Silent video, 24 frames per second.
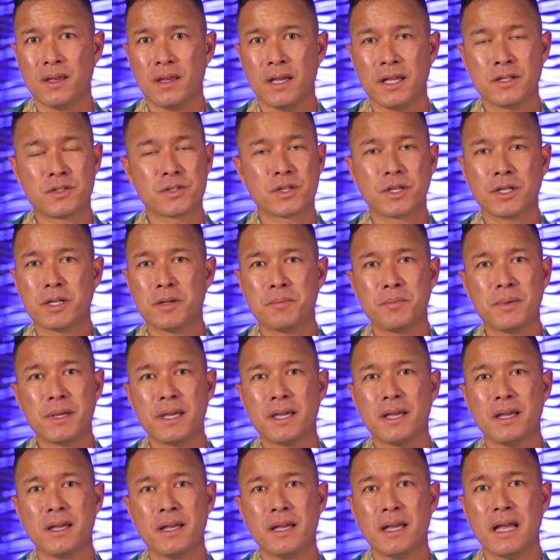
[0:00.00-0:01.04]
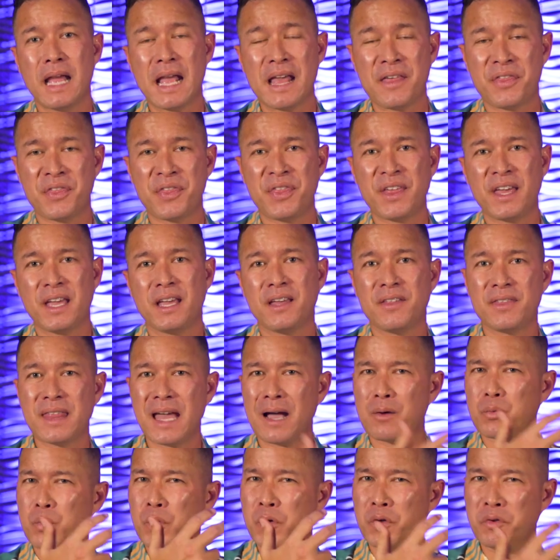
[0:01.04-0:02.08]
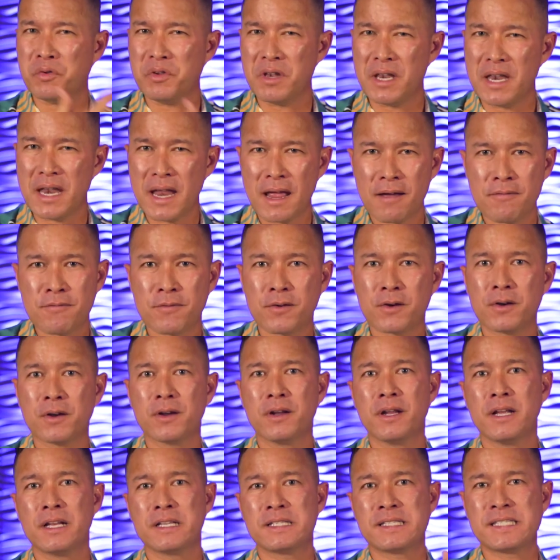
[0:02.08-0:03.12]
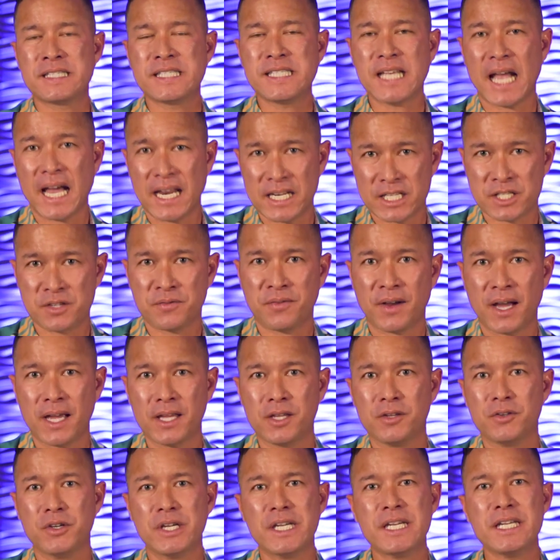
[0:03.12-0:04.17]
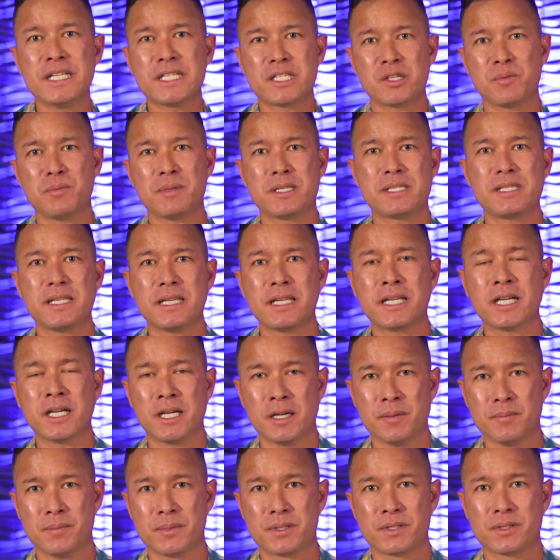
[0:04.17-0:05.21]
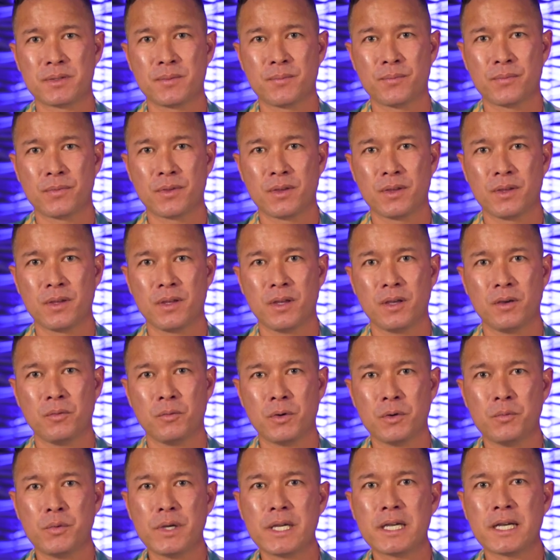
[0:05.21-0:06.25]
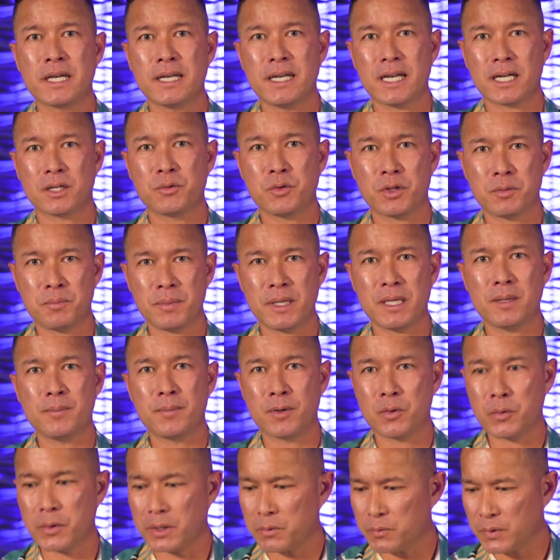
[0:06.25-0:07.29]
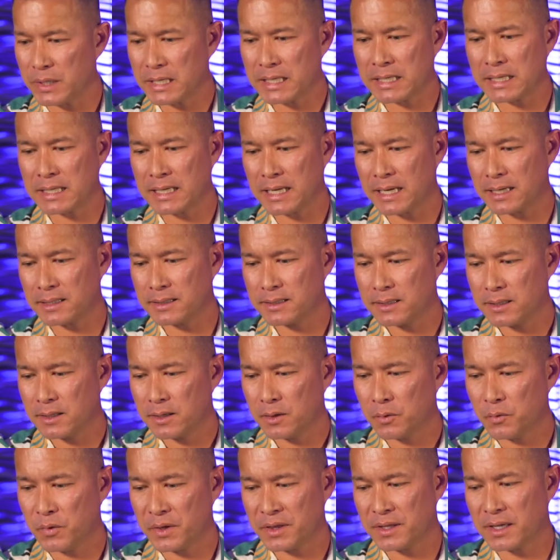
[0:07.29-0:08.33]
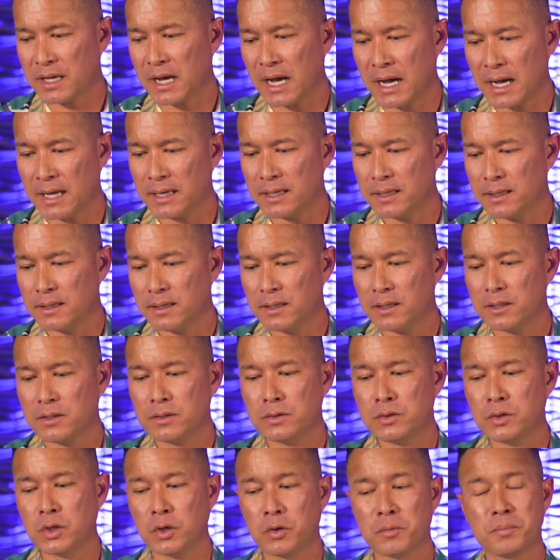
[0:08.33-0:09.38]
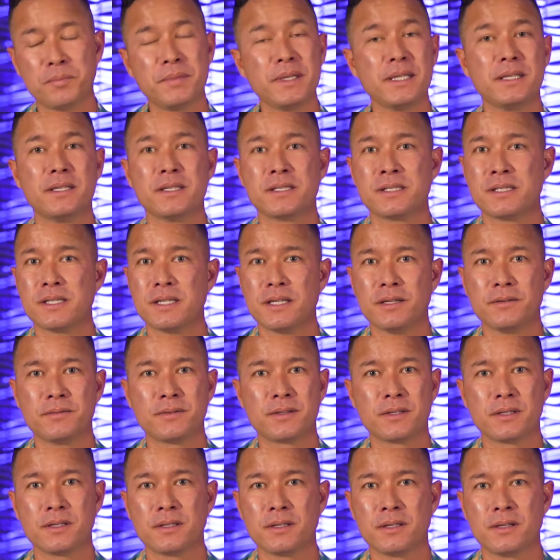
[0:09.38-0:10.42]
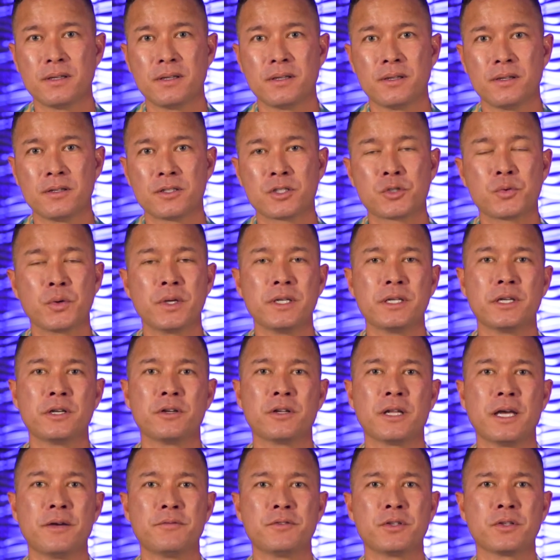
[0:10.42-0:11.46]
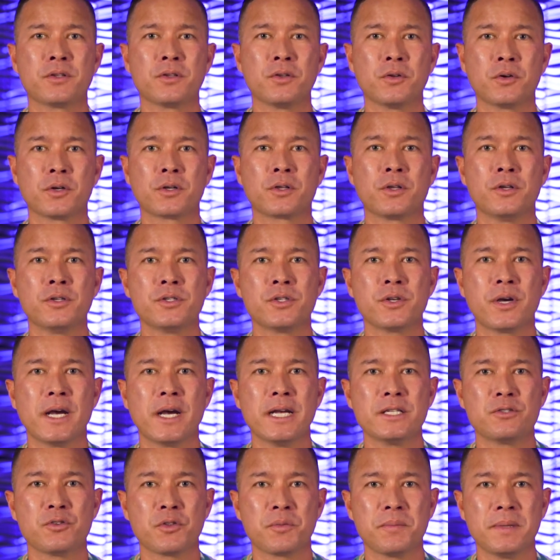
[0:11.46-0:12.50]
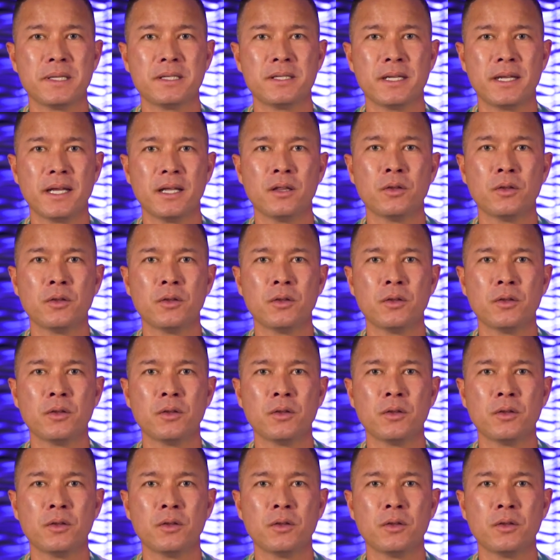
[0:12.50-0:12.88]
It's gonna be a thing that will never satisfy you. Intimacy comes when we connect with people, when we connect with God. Don't be deceived. Surrender your life to the Lord. Close your eyes with me today.